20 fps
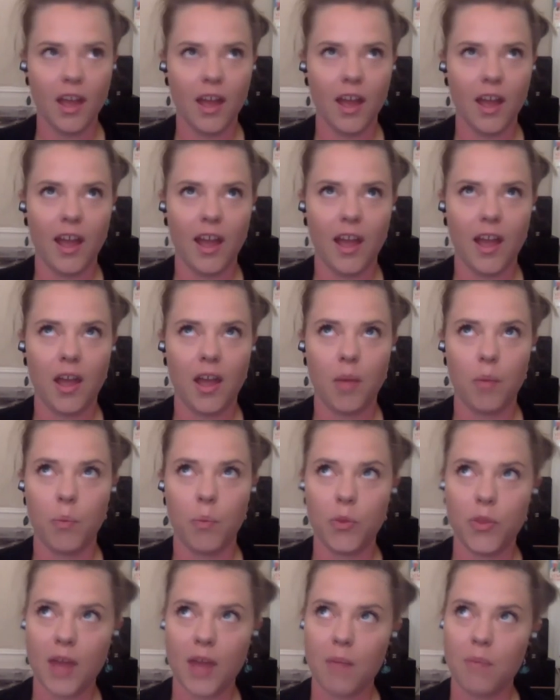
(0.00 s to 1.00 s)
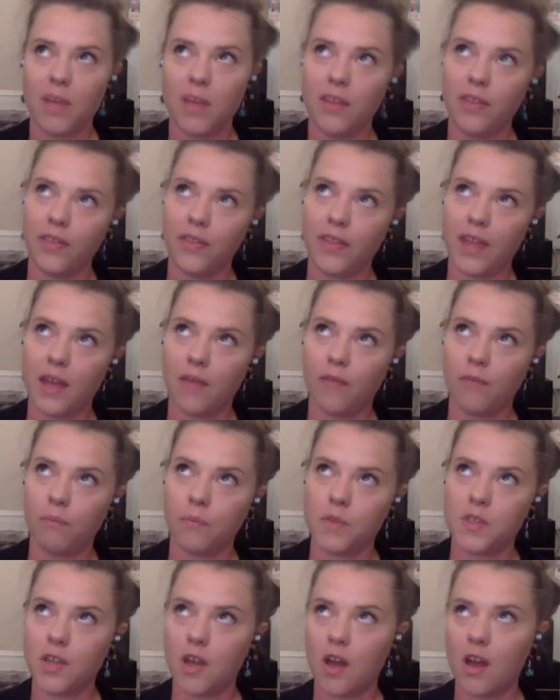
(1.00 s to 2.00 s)
Uh, but that meant that
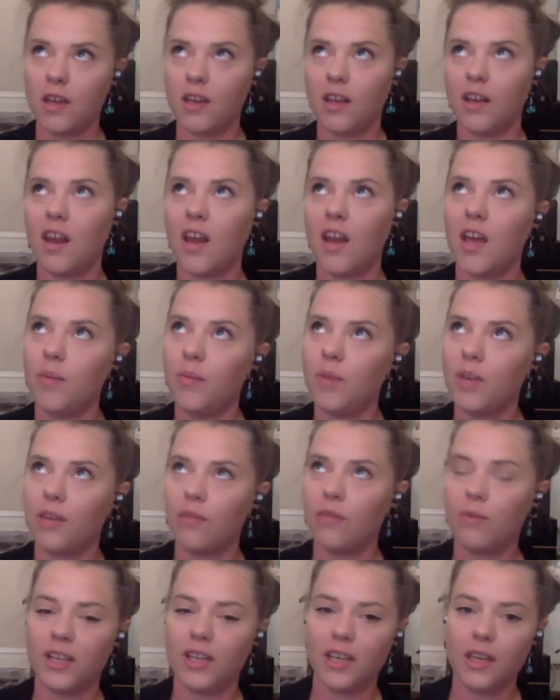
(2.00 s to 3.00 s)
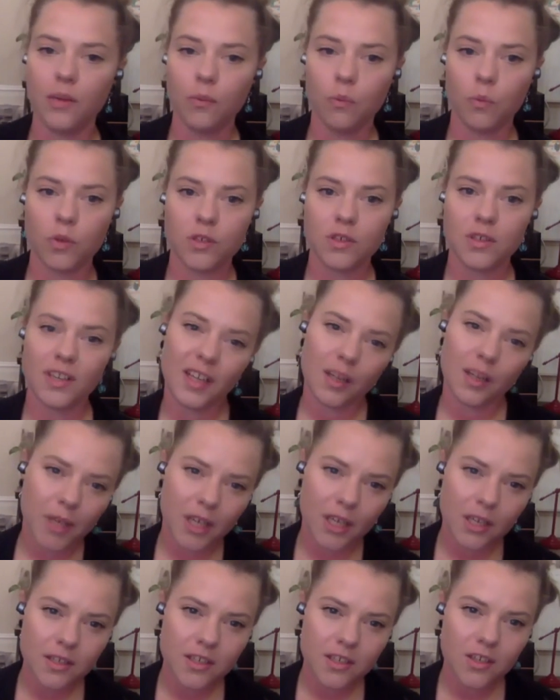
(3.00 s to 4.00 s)
starting climbing at rigging was a little bit
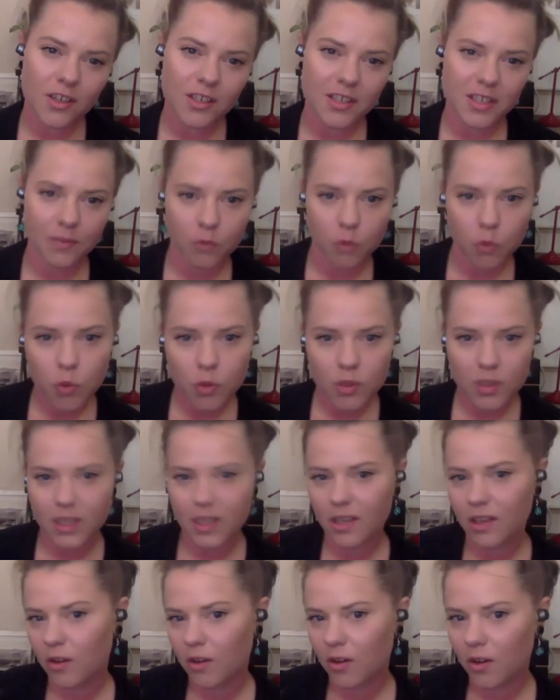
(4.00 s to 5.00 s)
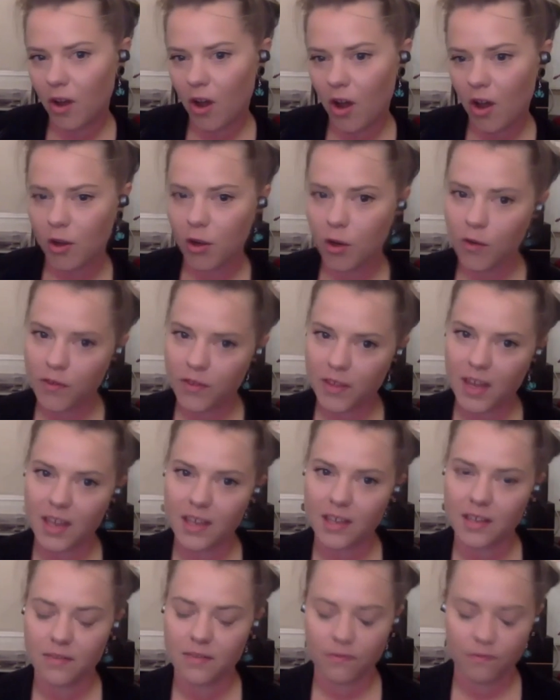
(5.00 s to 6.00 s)
easier because I've already gotten over that
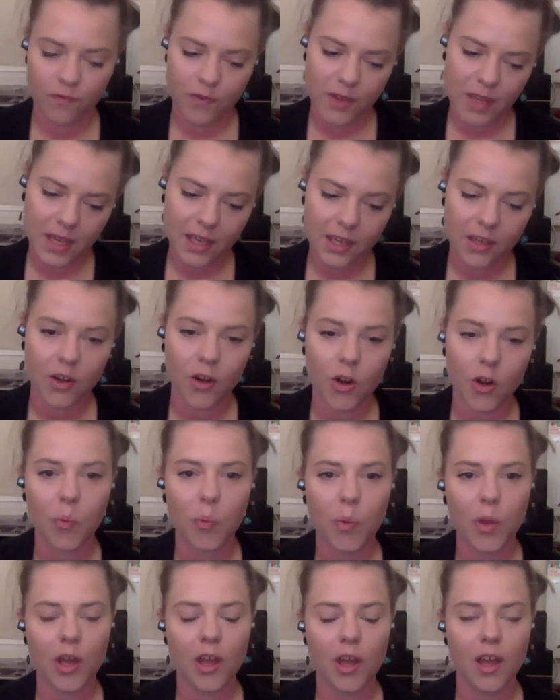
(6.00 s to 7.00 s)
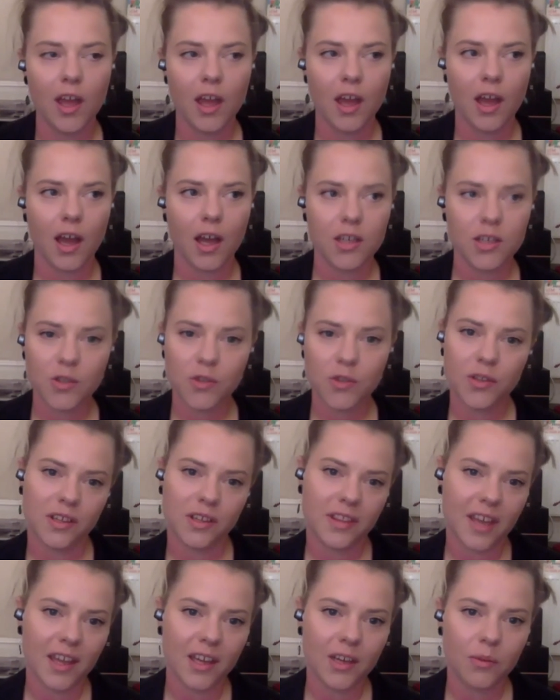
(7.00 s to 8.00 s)
fear, you know. But I don't think
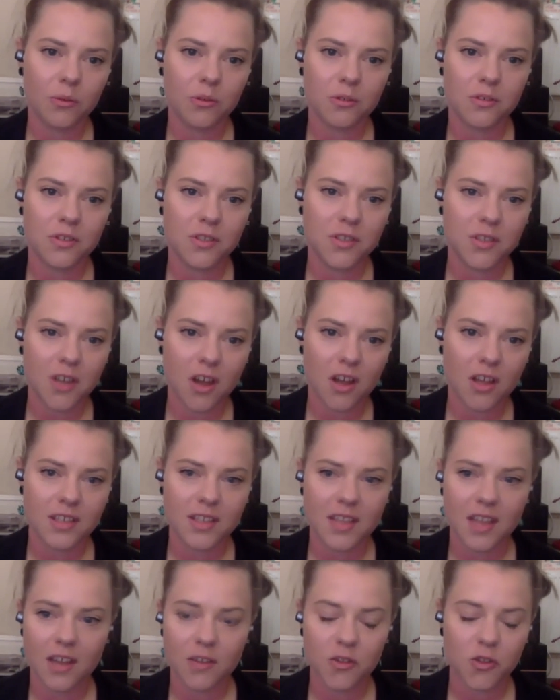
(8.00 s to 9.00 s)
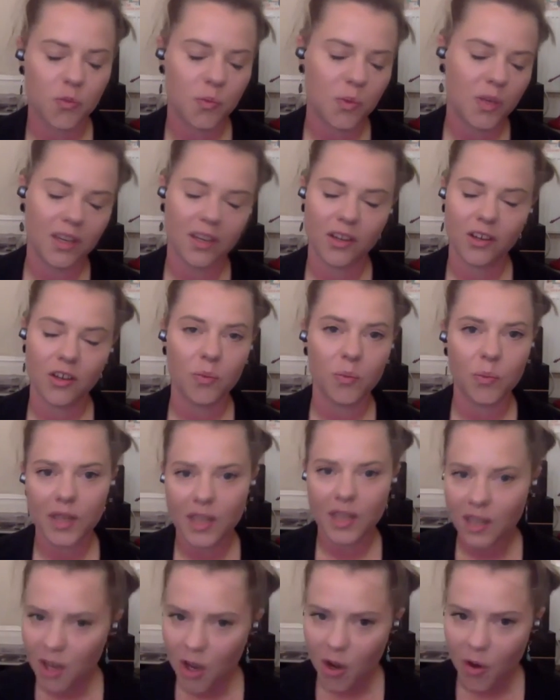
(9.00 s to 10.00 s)
that anyone starts out just being
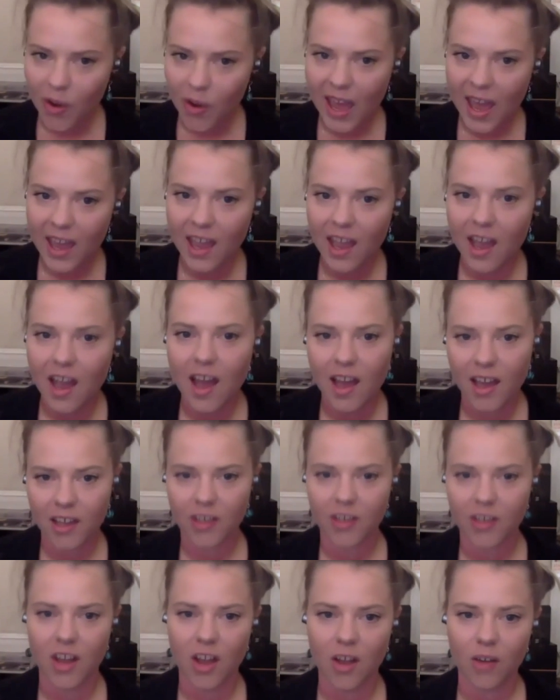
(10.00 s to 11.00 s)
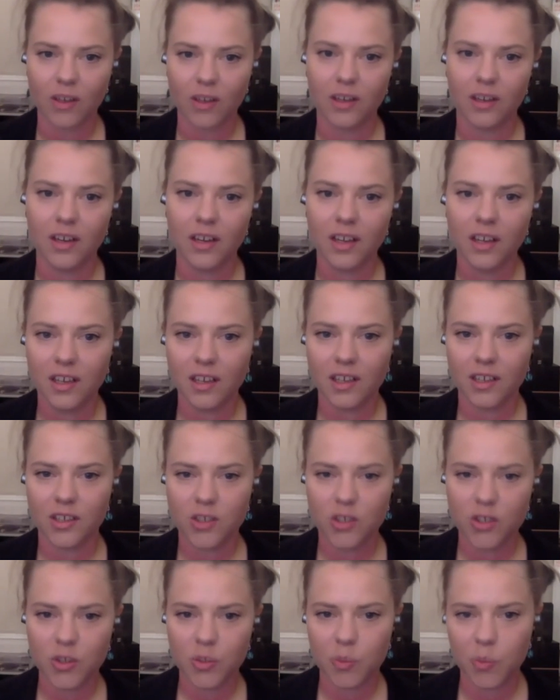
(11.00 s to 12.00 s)
completely okay at height, you know. And it's
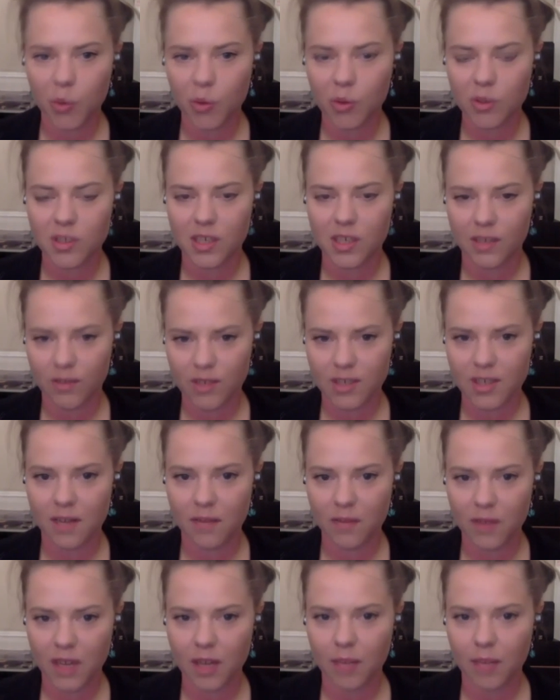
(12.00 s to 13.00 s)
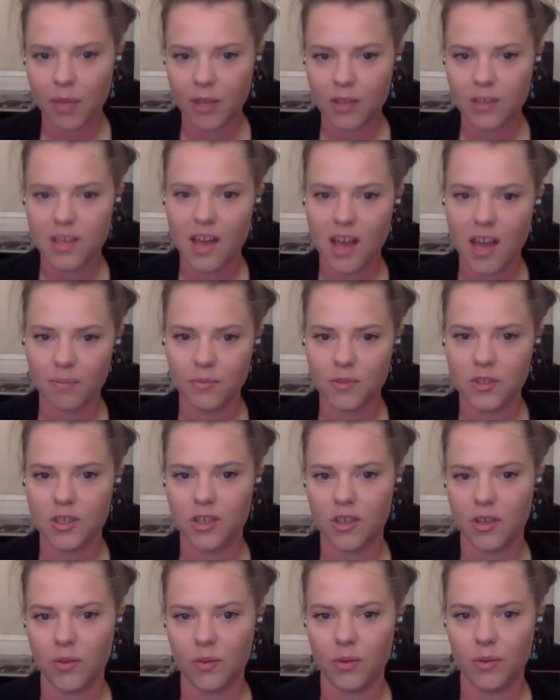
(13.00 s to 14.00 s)
just important to give yourself a little bit of time
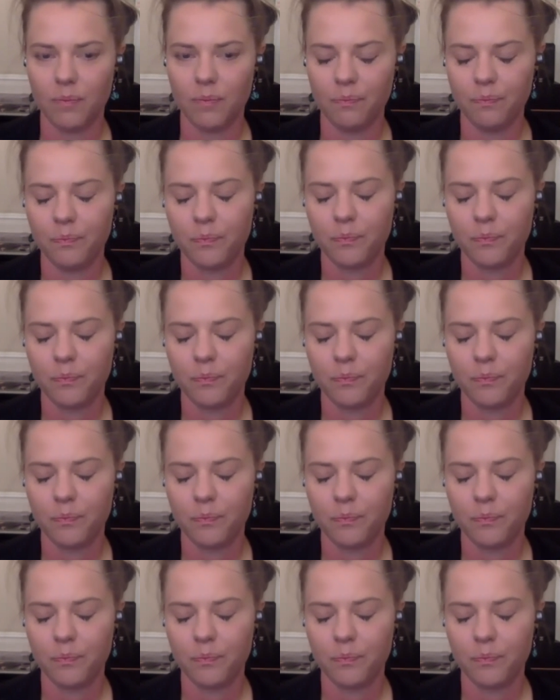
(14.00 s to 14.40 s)
to um,